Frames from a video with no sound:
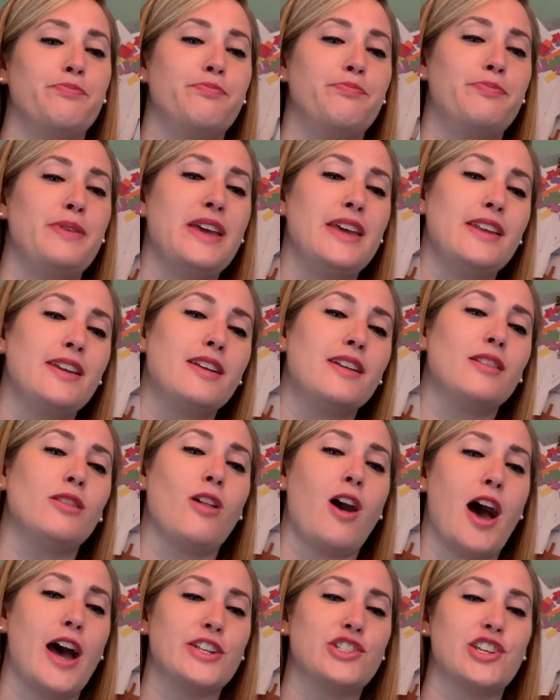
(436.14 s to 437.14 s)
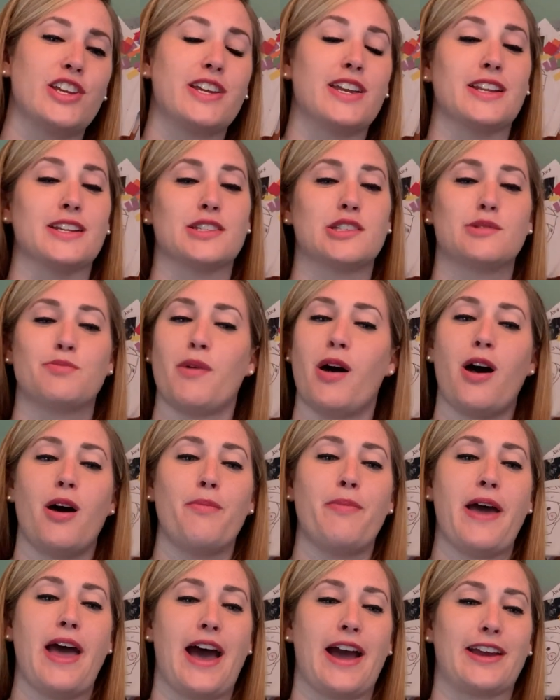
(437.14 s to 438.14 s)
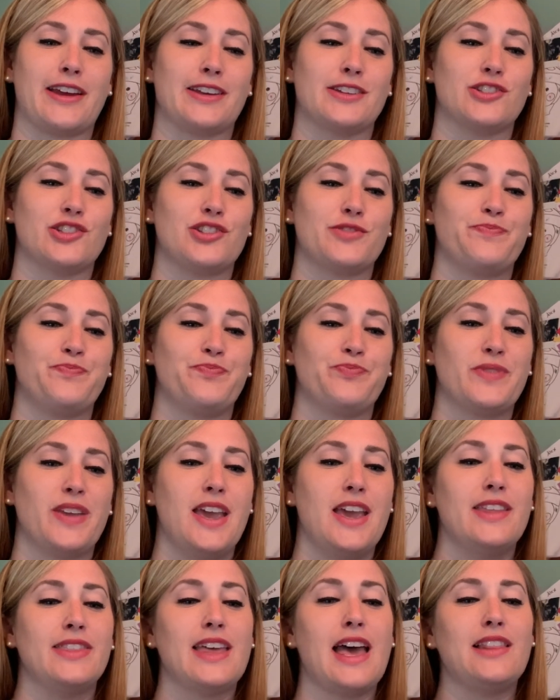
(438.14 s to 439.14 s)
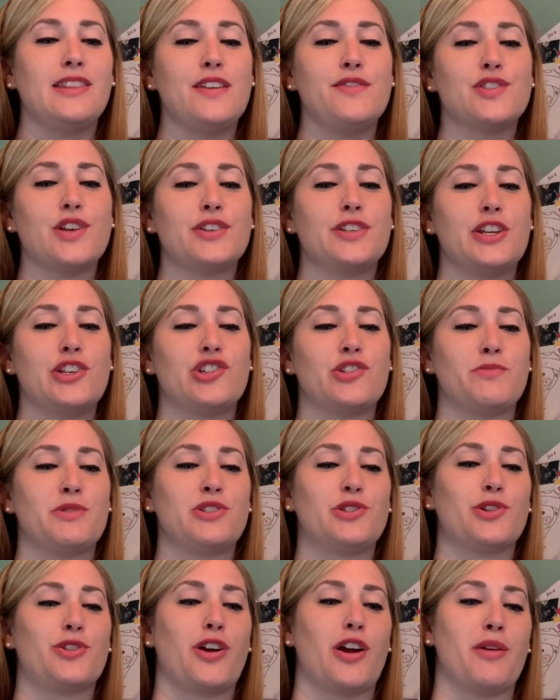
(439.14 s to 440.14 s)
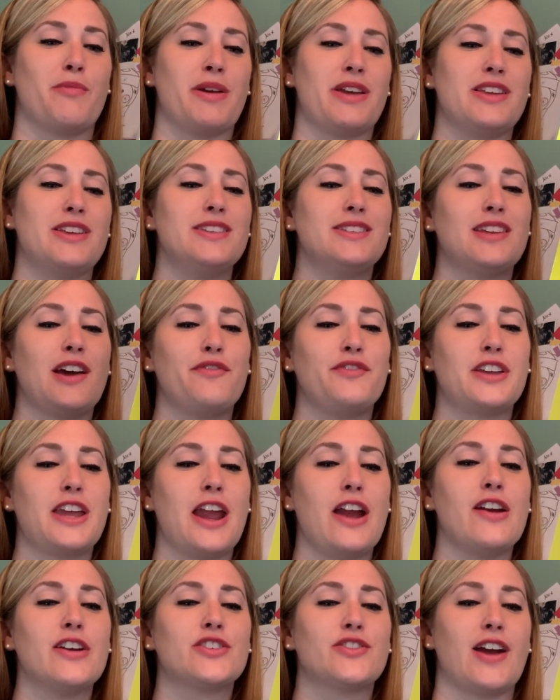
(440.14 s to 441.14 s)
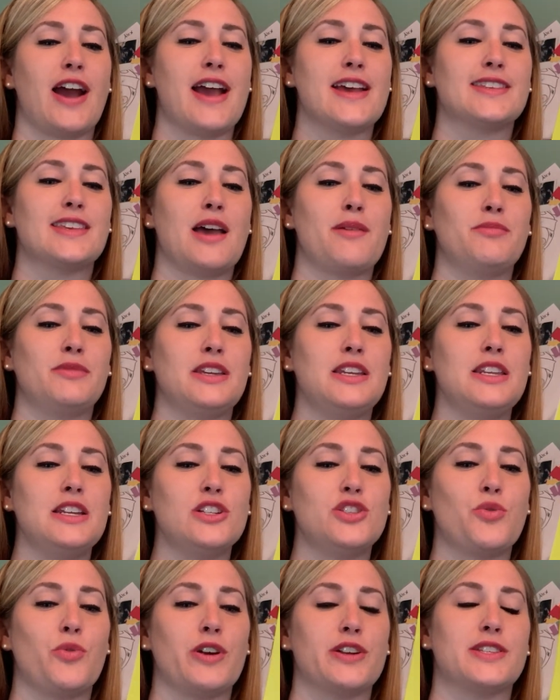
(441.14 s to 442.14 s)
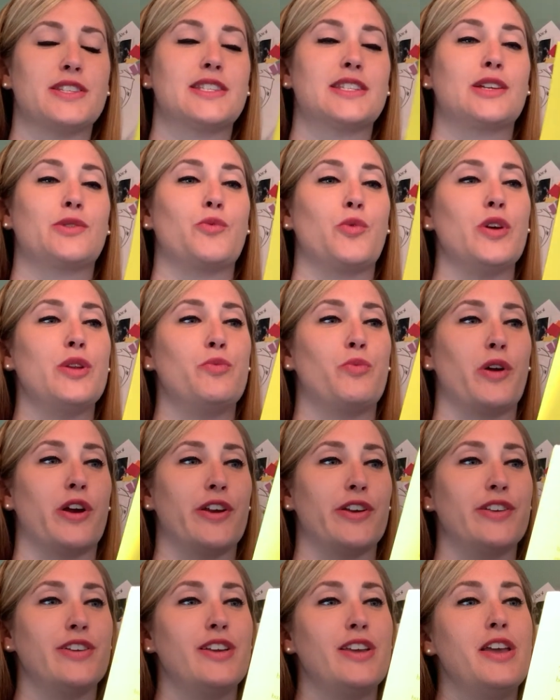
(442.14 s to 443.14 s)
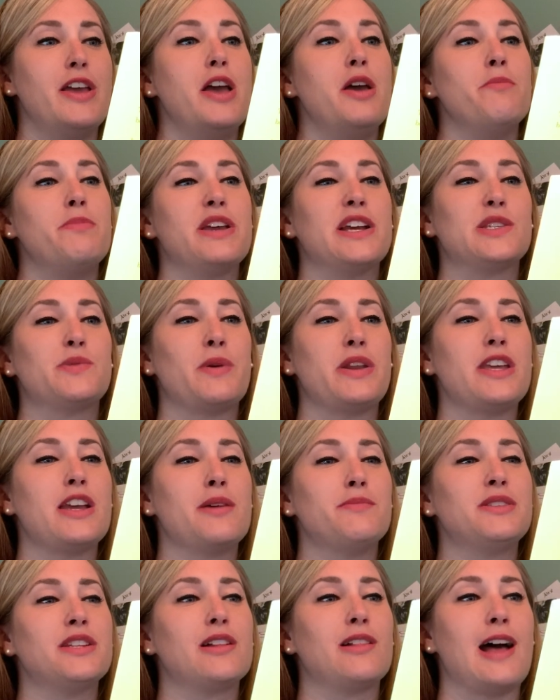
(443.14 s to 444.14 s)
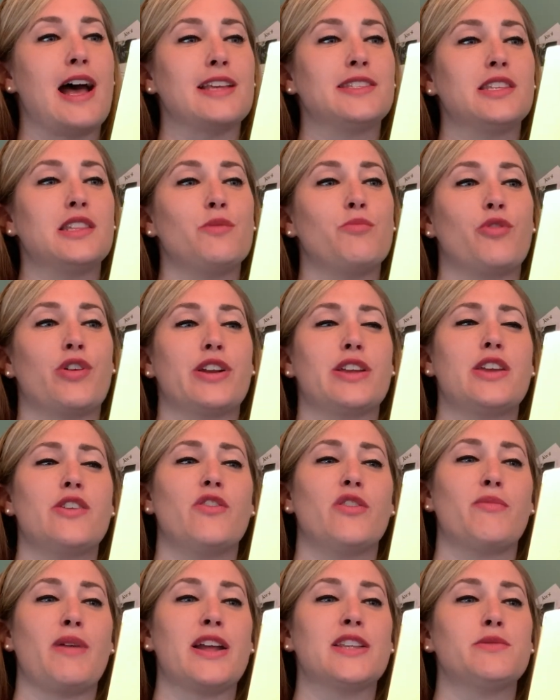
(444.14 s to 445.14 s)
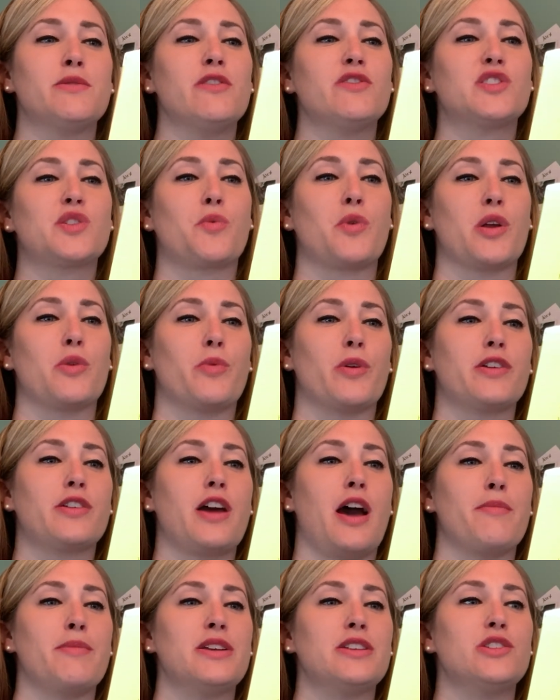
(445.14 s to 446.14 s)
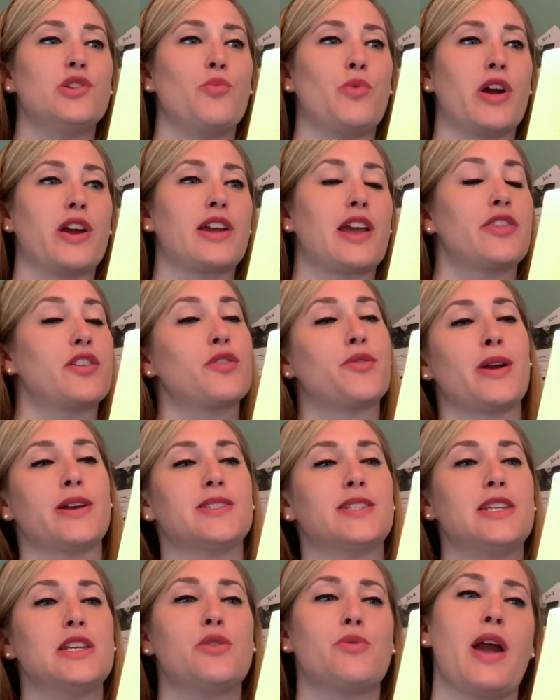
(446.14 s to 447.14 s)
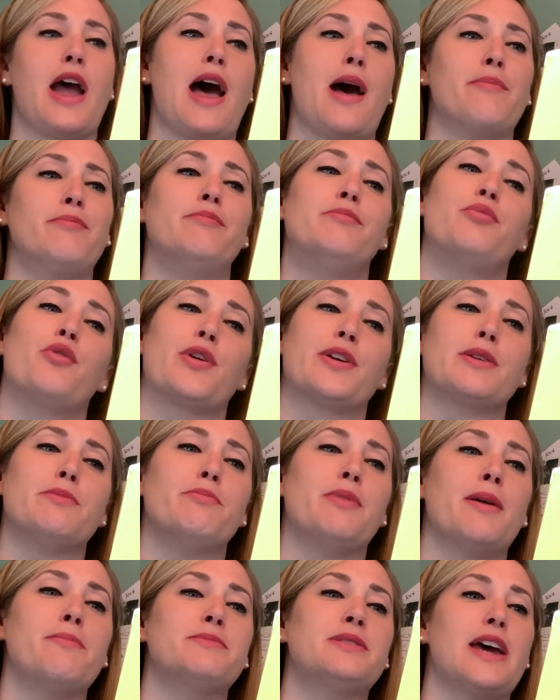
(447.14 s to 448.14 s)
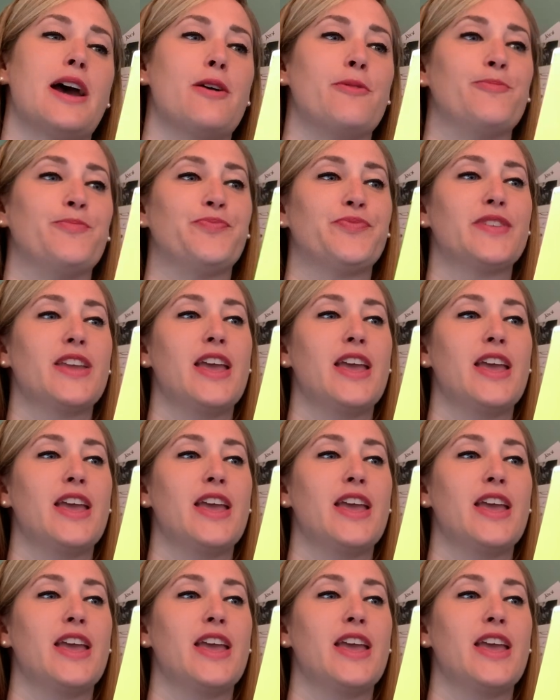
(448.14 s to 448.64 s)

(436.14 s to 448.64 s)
Big logic in a small package. That leaves our teacher, Mr. Kermit. He's tough to characterize. I'm leaning towards Squidward, because when he comes to class in the morning, he reminds me of Squidward coming to work at the Krusty Krab, bored and bummed out.